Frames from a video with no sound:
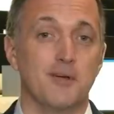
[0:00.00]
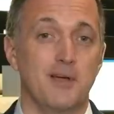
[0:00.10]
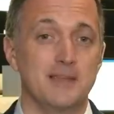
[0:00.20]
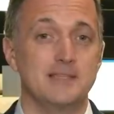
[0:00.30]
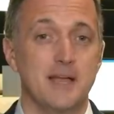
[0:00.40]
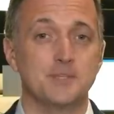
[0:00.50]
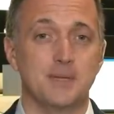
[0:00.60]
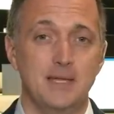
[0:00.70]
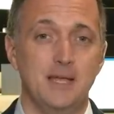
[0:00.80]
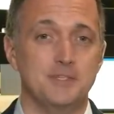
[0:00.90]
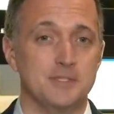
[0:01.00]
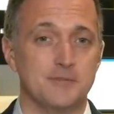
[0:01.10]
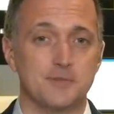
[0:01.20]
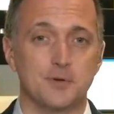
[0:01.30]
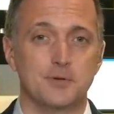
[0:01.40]
right, is the expectations
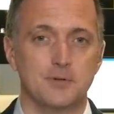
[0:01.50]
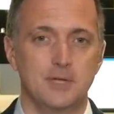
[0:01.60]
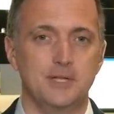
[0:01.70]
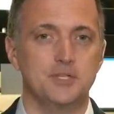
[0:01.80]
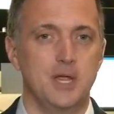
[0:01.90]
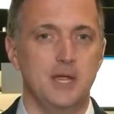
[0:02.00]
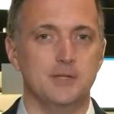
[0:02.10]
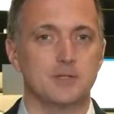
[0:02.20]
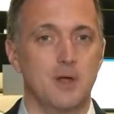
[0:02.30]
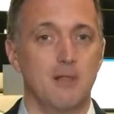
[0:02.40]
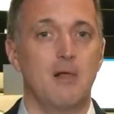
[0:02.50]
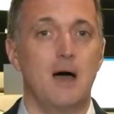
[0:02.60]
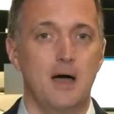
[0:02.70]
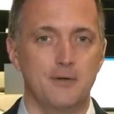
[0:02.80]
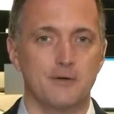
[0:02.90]
have certainly changed a
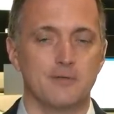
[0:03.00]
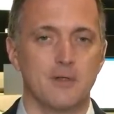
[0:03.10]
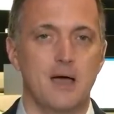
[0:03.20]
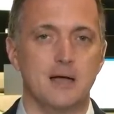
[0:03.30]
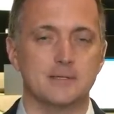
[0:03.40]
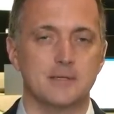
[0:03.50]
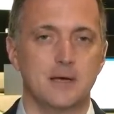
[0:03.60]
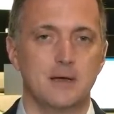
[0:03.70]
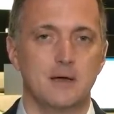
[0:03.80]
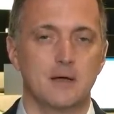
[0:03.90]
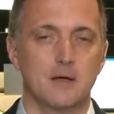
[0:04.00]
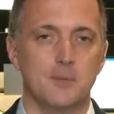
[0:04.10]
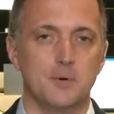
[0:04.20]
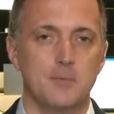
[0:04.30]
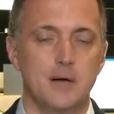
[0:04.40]
lot over the last a
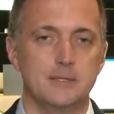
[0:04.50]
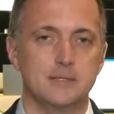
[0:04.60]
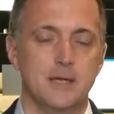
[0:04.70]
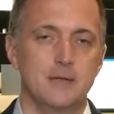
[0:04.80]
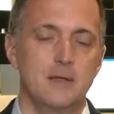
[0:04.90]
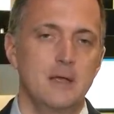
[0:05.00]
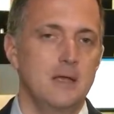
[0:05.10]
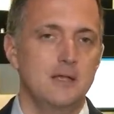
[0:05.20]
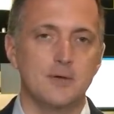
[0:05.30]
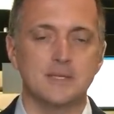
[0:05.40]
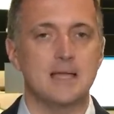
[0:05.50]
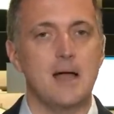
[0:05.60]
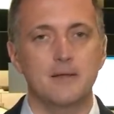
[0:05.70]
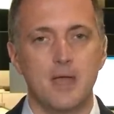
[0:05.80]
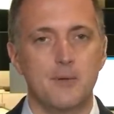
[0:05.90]
couple months, and
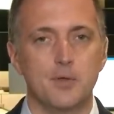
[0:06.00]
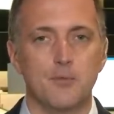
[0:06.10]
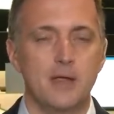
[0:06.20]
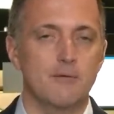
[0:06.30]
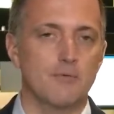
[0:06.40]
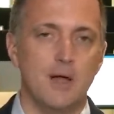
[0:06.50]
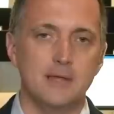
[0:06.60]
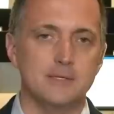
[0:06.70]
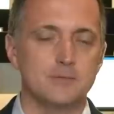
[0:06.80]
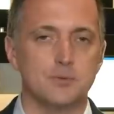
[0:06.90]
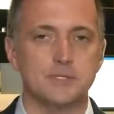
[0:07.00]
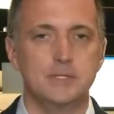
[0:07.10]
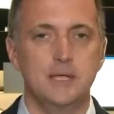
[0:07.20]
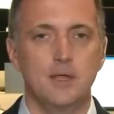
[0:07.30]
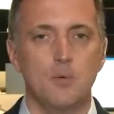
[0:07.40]
exactly how many rate rises we'll
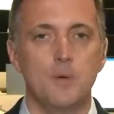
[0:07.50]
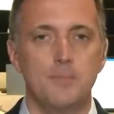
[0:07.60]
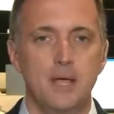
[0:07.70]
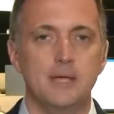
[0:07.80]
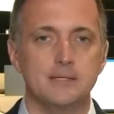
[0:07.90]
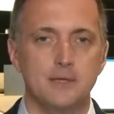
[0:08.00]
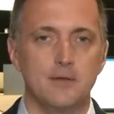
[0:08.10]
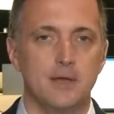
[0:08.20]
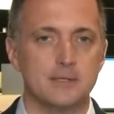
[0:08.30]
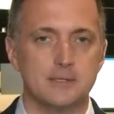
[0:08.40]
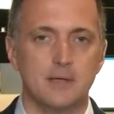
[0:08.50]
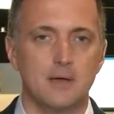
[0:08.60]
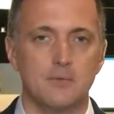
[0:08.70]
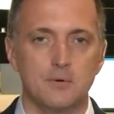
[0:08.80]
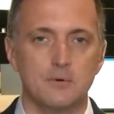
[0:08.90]
see and at what pace, that's
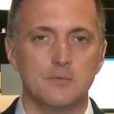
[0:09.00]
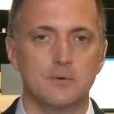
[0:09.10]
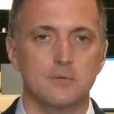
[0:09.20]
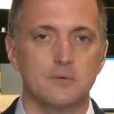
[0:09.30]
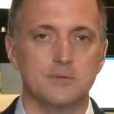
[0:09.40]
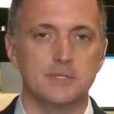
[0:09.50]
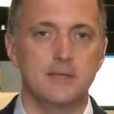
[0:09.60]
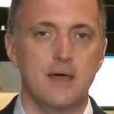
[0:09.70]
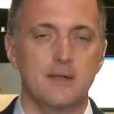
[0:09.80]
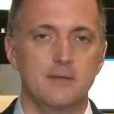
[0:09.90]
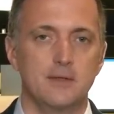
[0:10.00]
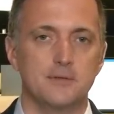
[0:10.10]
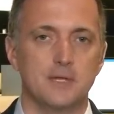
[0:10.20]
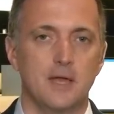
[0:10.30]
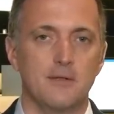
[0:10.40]
we'll see
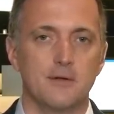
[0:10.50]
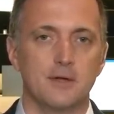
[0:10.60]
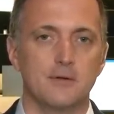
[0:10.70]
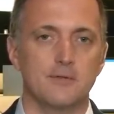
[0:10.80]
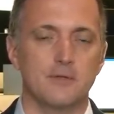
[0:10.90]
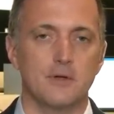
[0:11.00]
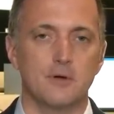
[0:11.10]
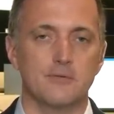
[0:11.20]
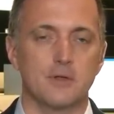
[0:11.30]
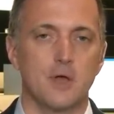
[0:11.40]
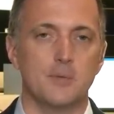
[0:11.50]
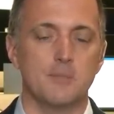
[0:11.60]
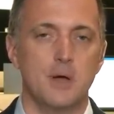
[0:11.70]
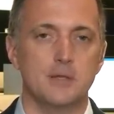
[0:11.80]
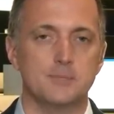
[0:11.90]
that together over the
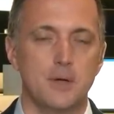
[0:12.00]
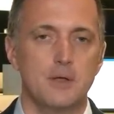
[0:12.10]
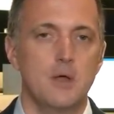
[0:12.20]
coming months. But